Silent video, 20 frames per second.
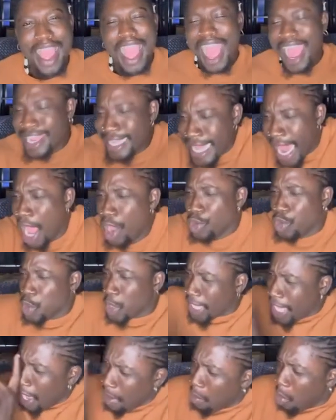And now you
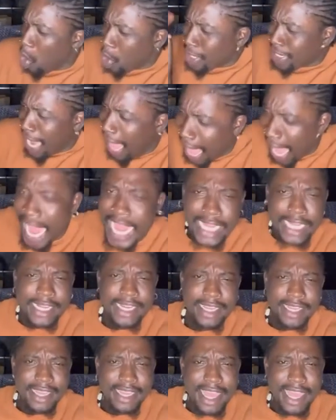came online